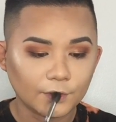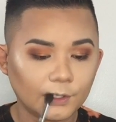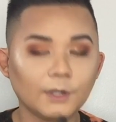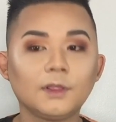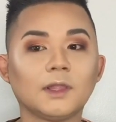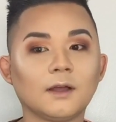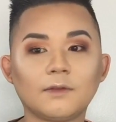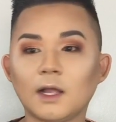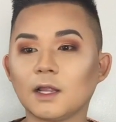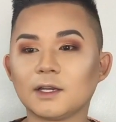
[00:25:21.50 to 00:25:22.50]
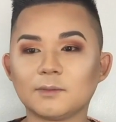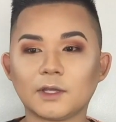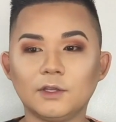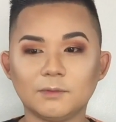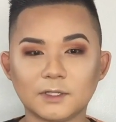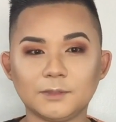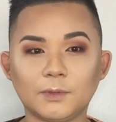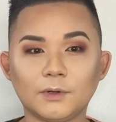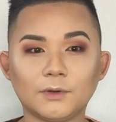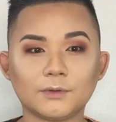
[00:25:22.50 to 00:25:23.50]
I love highlighting my Cupid's
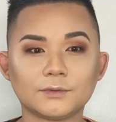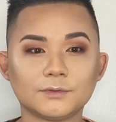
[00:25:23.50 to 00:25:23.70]
bow.